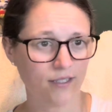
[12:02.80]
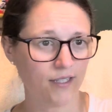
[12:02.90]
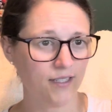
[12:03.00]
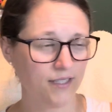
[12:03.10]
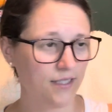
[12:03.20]

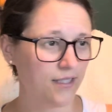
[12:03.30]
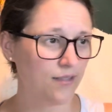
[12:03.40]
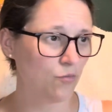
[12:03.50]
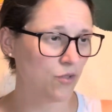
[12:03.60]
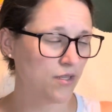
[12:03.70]
It
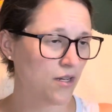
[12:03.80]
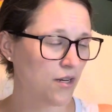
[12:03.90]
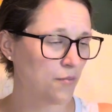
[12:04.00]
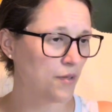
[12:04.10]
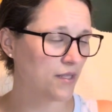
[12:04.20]
was
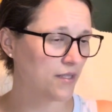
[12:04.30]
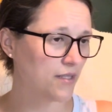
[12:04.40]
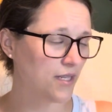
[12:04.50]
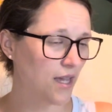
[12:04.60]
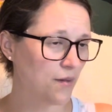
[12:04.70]
not a big
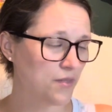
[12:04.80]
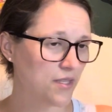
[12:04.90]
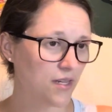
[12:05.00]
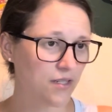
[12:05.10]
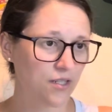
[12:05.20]
time
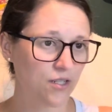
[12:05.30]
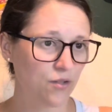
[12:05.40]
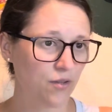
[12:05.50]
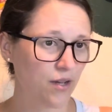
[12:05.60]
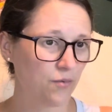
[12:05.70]
suck to
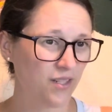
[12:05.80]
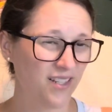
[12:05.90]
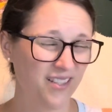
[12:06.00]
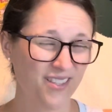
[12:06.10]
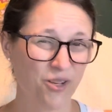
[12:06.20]
do that one,
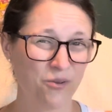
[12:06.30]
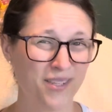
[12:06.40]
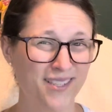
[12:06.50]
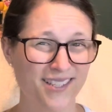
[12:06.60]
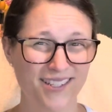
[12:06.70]
and it's so
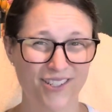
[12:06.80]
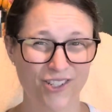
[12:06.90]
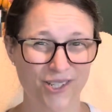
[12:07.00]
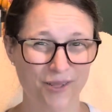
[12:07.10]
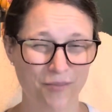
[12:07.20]
easy to
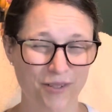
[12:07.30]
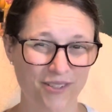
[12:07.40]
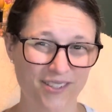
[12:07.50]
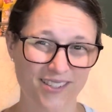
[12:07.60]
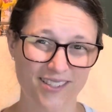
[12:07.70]
ship. You
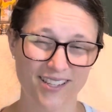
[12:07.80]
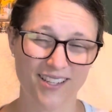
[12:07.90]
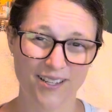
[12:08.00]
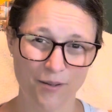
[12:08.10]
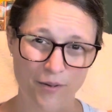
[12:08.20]
just stick
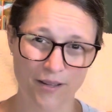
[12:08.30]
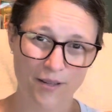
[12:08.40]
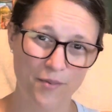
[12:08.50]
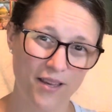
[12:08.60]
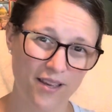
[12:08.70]
it in a
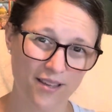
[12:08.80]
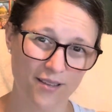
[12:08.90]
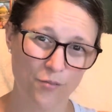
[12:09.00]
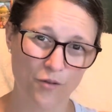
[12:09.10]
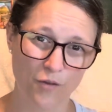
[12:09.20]
poly bag
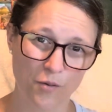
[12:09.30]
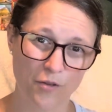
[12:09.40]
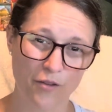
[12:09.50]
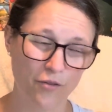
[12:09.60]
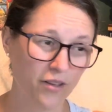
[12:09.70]
and move on
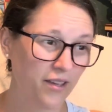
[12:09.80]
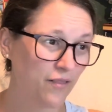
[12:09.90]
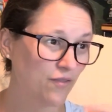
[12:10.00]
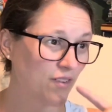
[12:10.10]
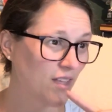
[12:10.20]
with your
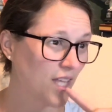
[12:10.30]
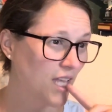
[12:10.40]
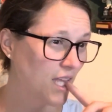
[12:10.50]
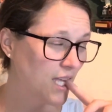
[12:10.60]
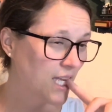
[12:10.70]
life.
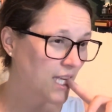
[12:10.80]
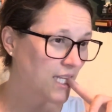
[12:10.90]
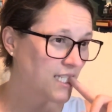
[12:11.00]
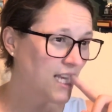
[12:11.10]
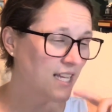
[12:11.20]

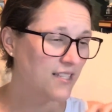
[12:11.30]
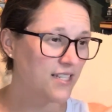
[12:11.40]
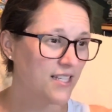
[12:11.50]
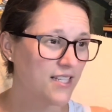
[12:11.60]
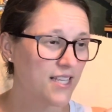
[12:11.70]

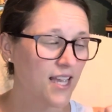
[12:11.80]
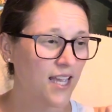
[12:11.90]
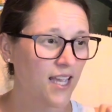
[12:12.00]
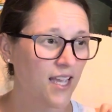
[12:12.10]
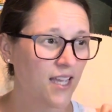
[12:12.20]
Next is
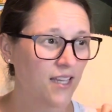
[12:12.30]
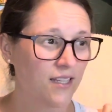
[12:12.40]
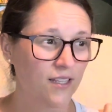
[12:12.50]
a